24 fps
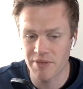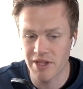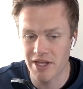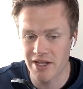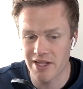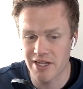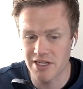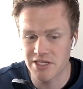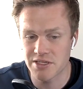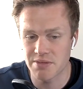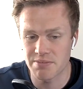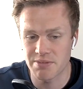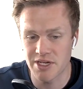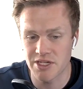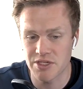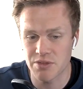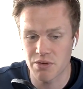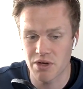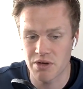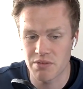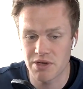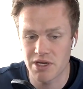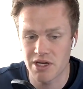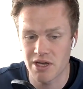And that's the best
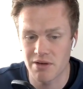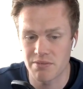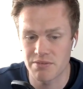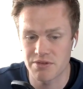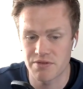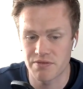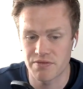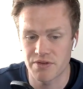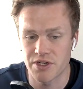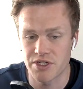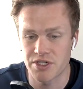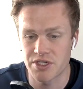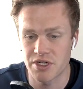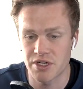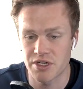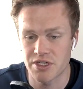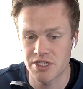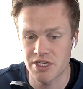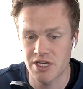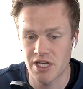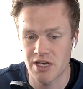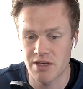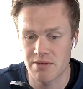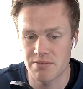way we come to finish our
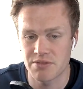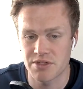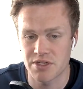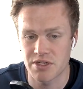schemes